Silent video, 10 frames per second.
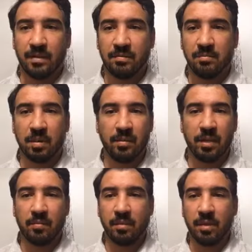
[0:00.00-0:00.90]
Maybe
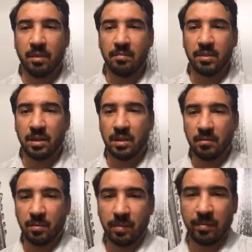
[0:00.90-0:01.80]
give me a thumbs up
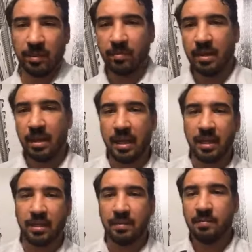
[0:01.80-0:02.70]
or maybe give me a
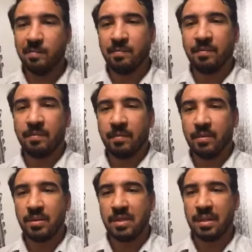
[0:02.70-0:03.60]
like. Does
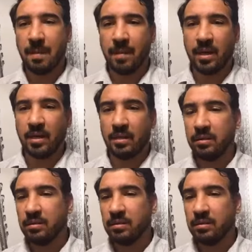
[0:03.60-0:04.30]
that sound better?